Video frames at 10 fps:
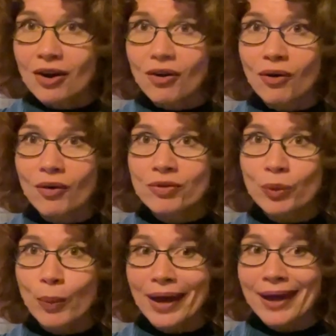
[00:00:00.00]
on the
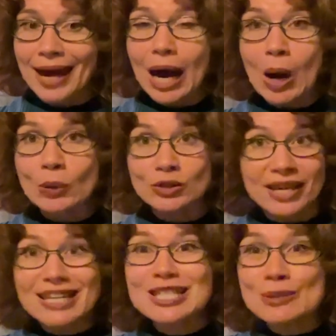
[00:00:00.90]
way how to
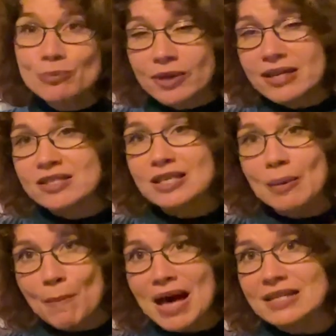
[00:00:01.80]
express
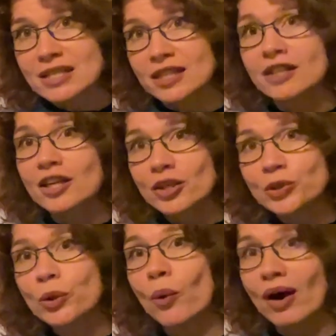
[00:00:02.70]
better
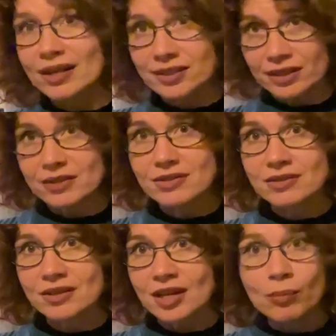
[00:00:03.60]
your ideas,
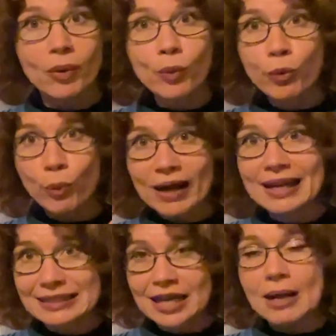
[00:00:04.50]
both when
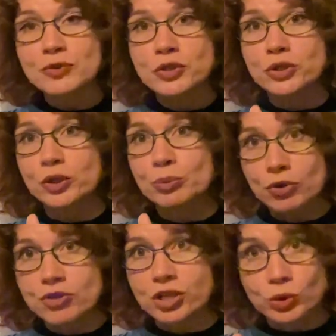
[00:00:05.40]
it comes to
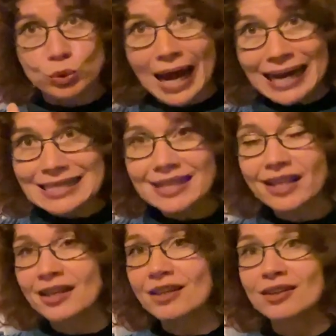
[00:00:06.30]
project
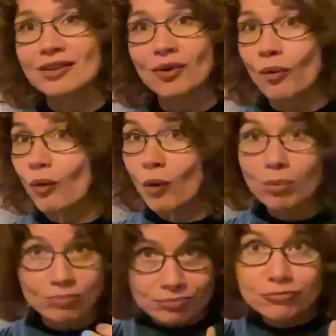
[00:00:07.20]
writing
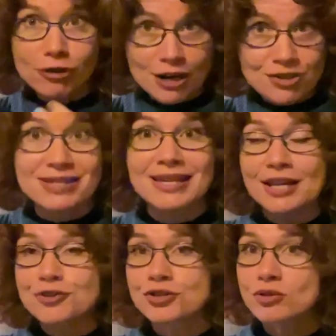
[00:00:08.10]
or
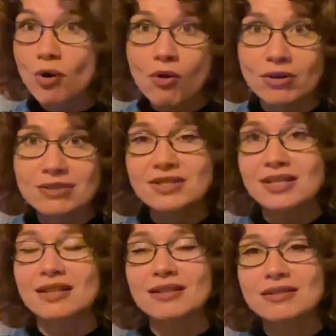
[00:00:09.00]
presentation, oral
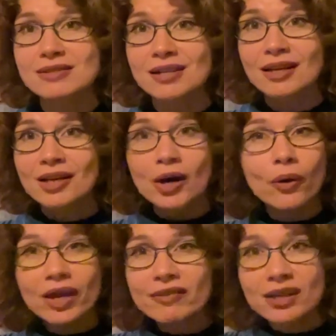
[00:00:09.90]
skills, or
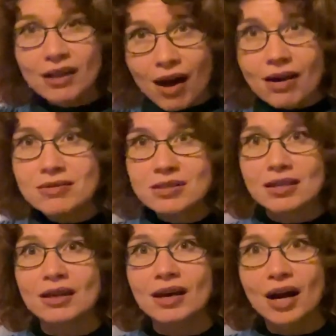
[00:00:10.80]
even
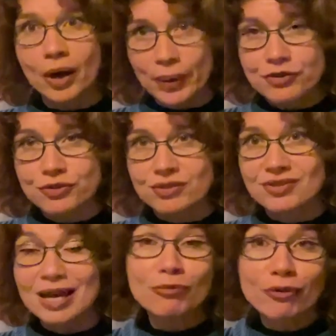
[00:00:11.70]
asking questions.
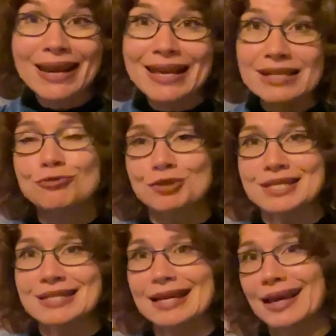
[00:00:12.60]
I'm really
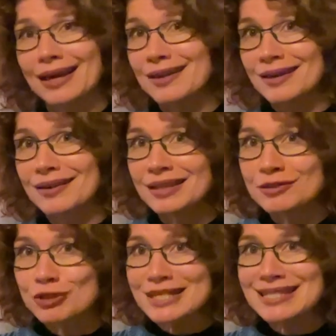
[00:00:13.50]

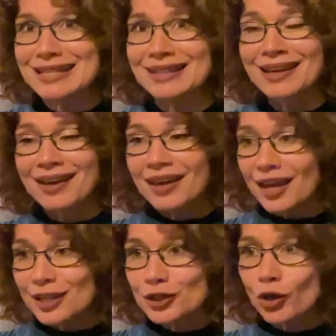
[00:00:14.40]
interested
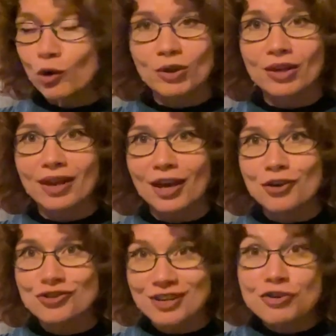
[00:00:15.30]
in
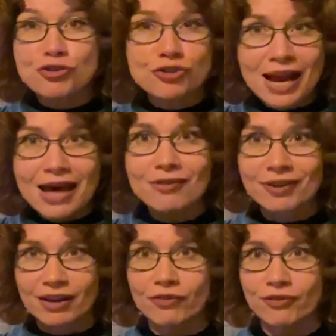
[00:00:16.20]
communication and
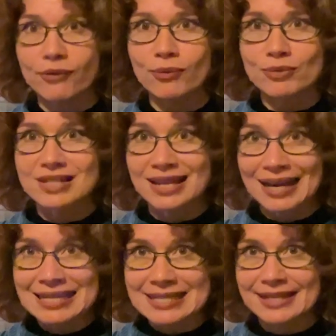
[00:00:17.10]
sharing thoughts and
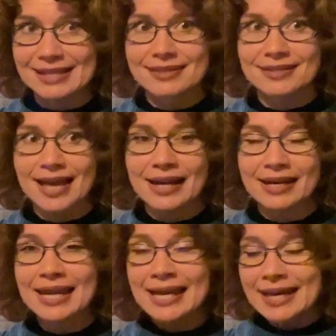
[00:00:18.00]
ideas and
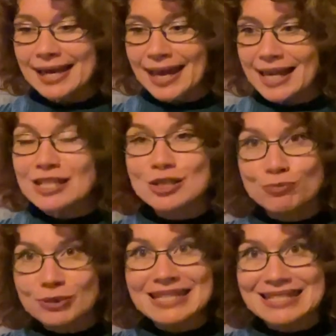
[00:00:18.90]

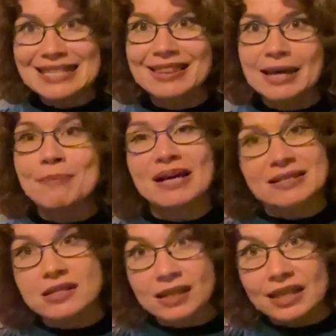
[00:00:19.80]
expressing them
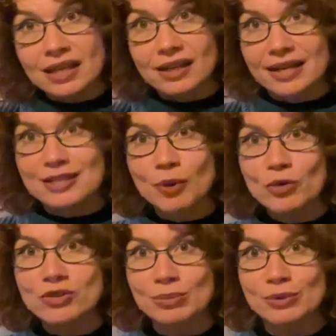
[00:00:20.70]
as clearly as
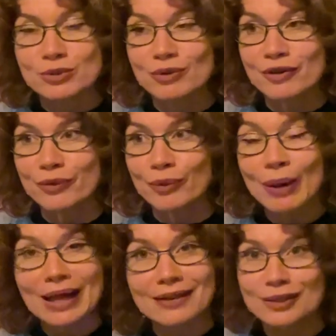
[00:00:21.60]
possible. So I thought,
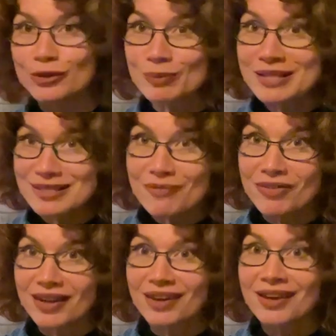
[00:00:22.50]
well, that could be
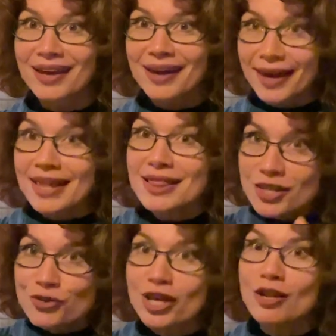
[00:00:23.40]
something in the
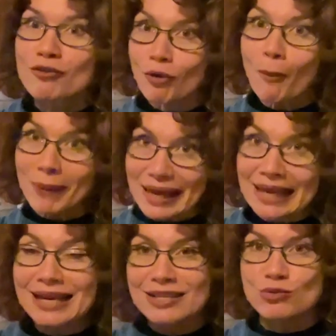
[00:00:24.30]
channel for
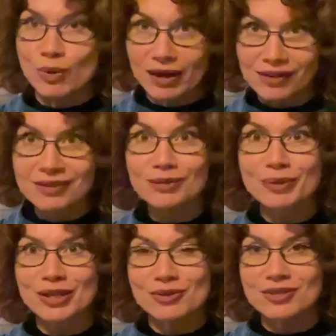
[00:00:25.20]
me as well,
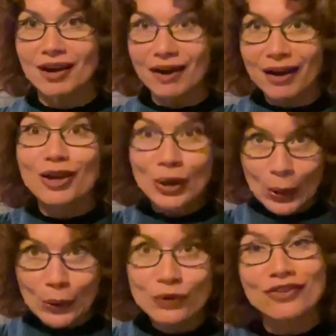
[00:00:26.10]
because I
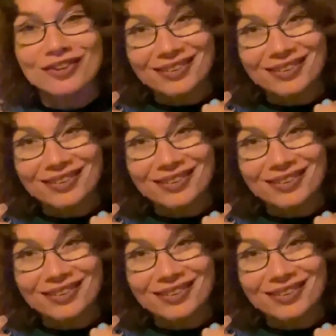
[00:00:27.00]
could